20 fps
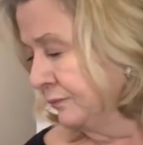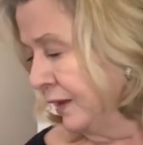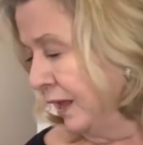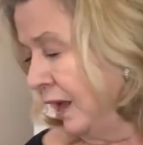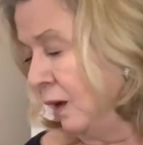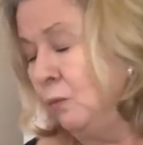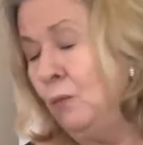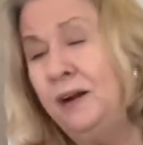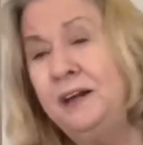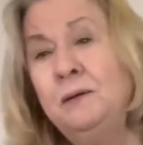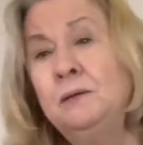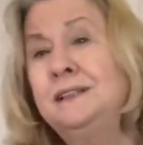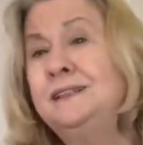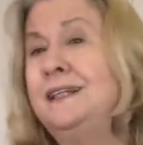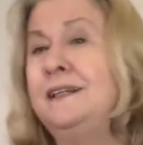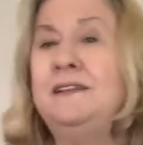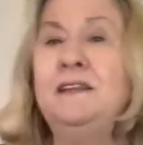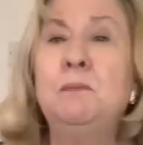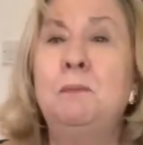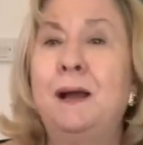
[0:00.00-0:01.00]
And when I was
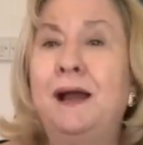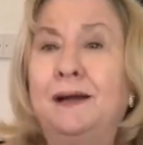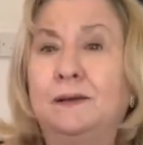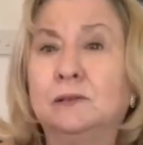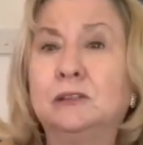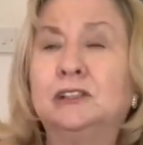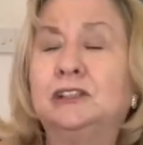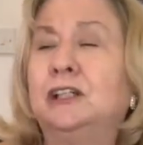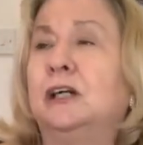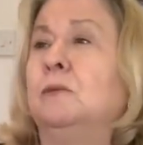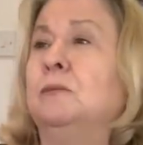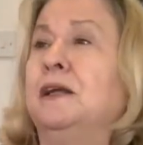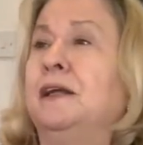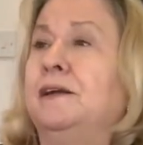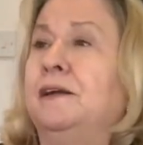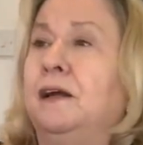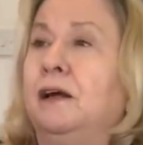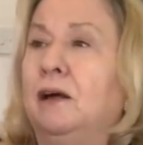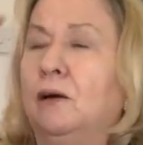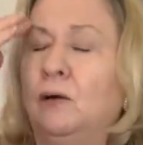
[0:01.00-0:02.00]
in the pound shop, you
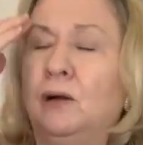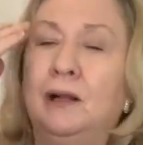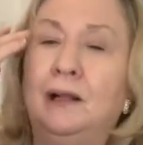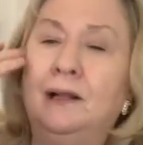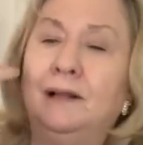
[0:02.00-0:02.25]
know,